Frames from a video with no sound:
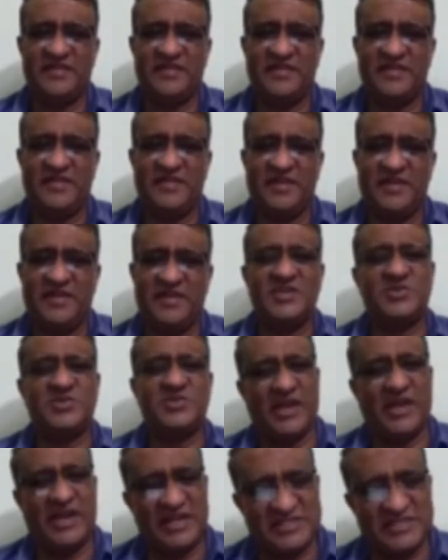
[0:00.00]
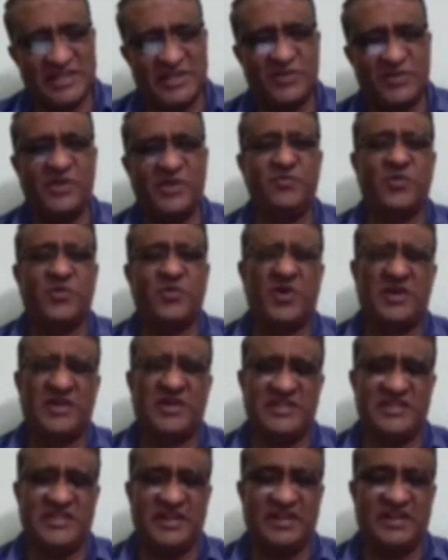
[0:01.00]
Should I ask her to improve our
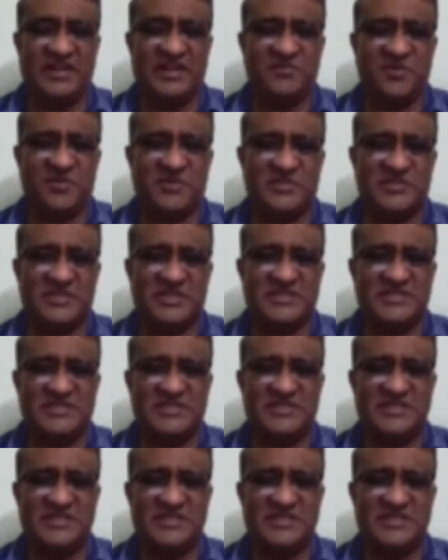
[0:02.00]
teaching learning process?